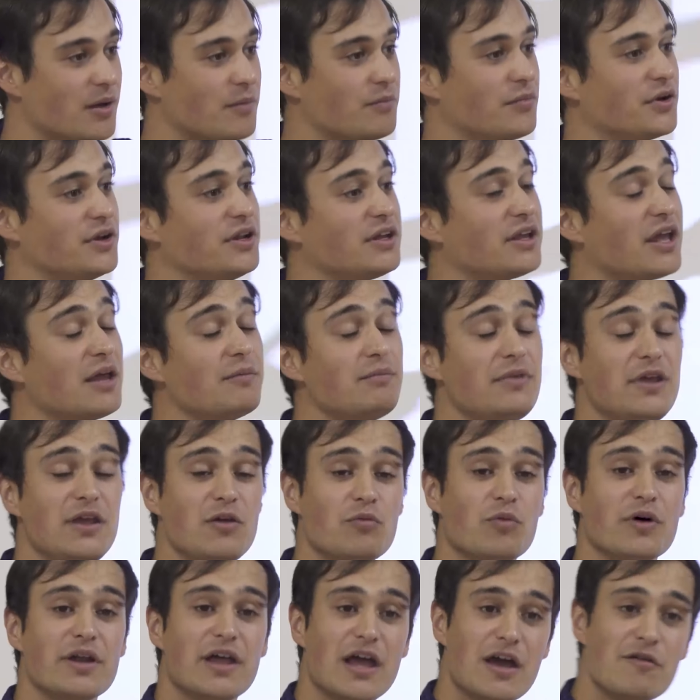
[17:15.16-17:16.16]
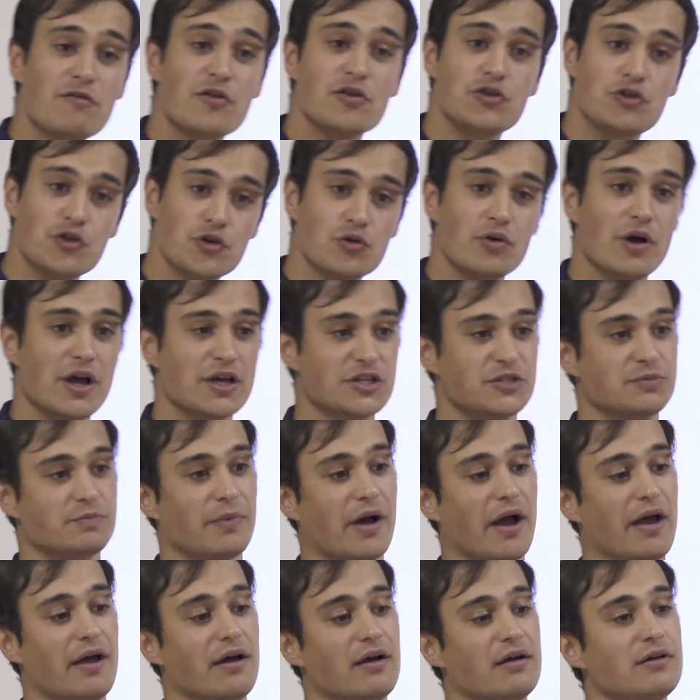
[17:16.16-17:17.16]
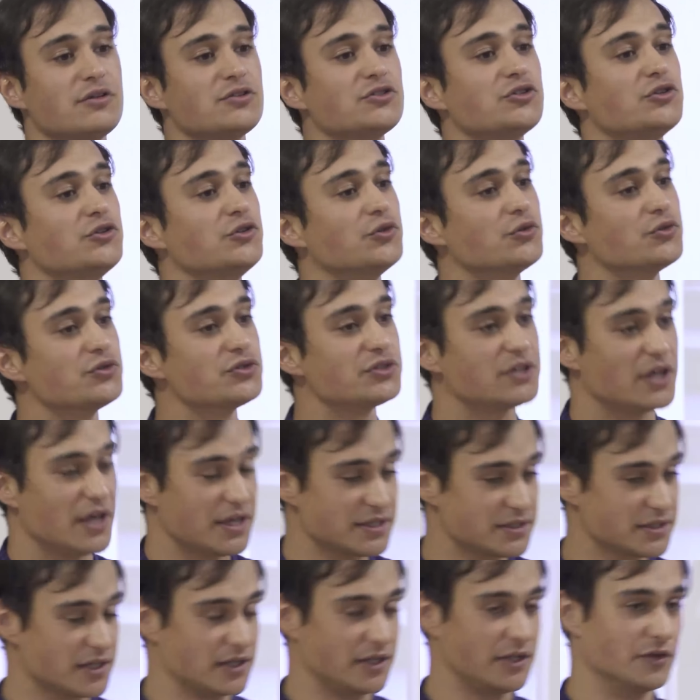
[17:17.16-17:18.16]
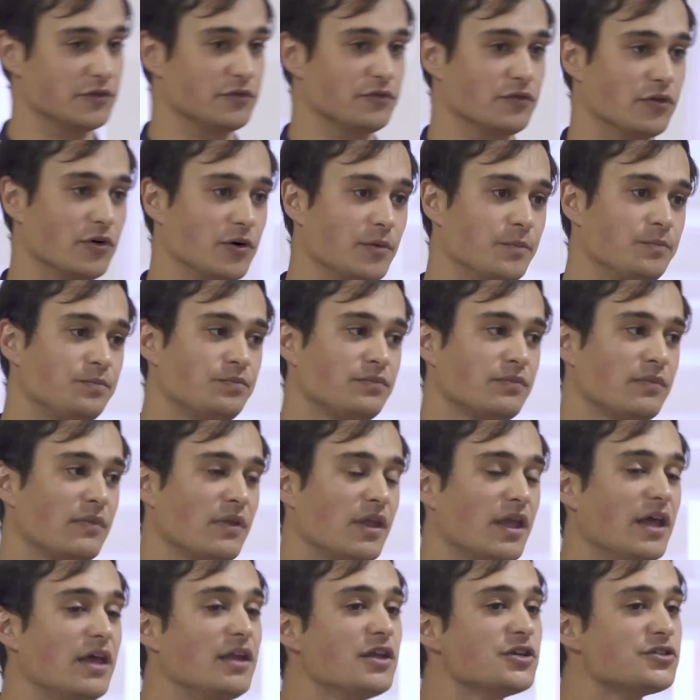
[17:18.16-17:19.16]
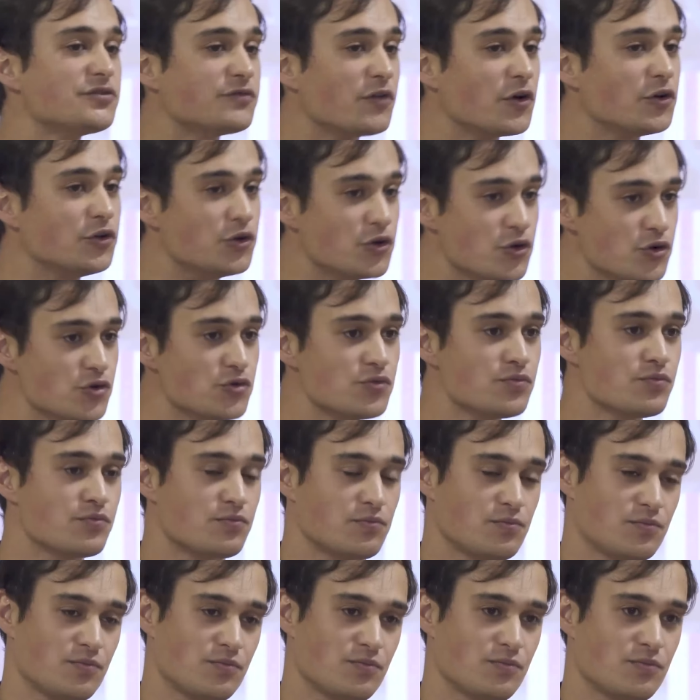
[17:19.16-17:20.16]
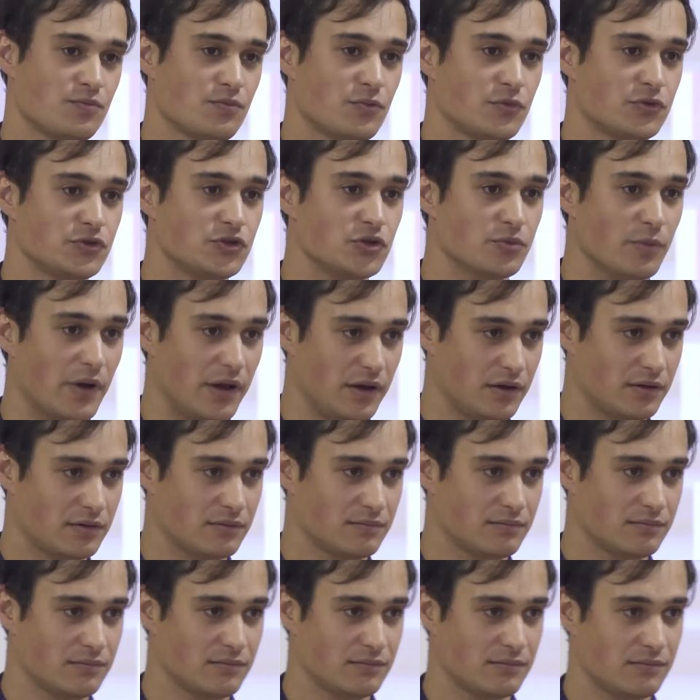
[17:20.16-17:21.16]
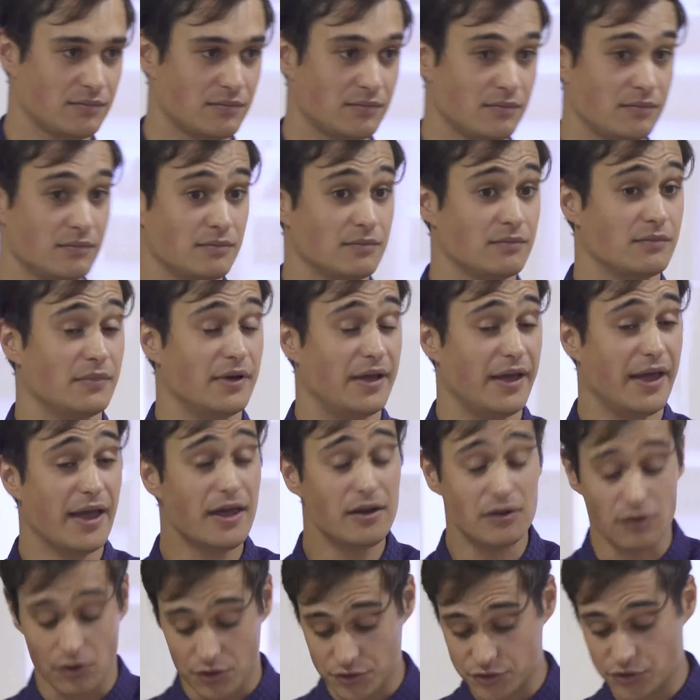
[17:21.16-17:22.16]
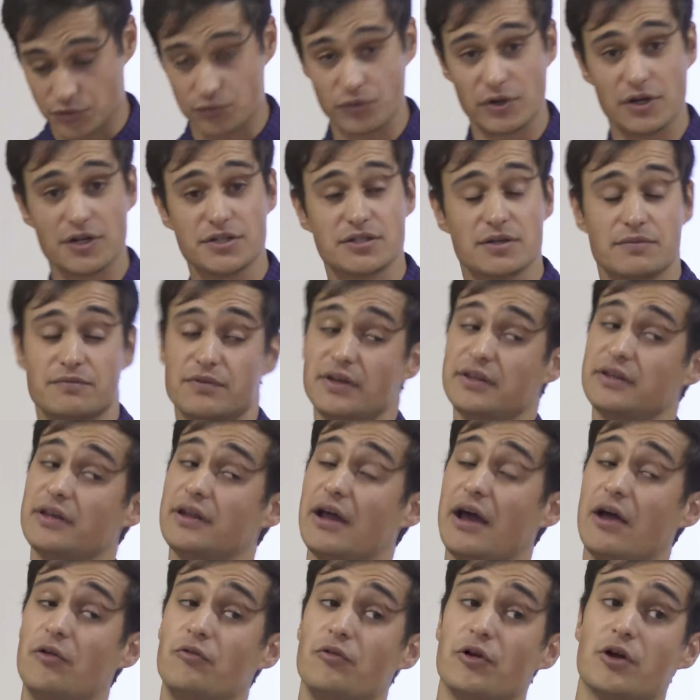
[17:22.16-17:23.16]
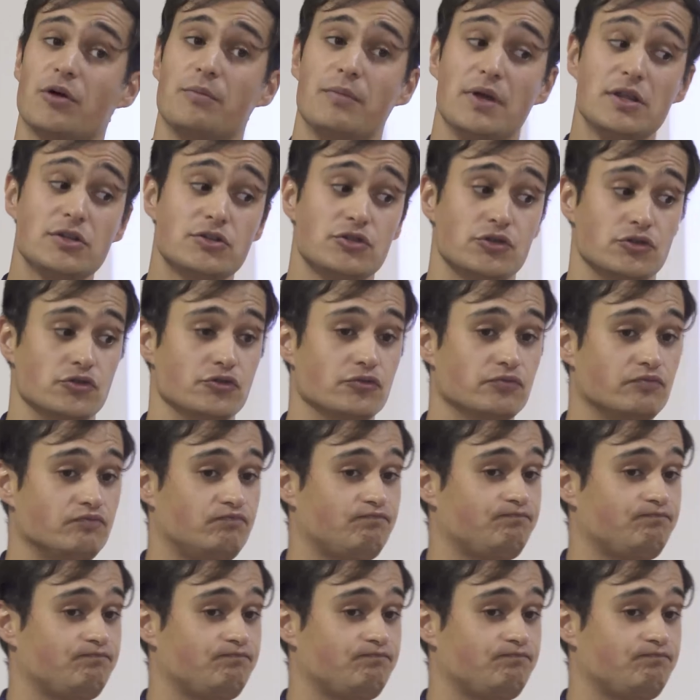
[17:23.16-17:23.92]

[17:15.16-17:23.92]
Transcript: but it can be whatever you aspire to use the escalator for. It is for you to make. And also really something that I recommend to do.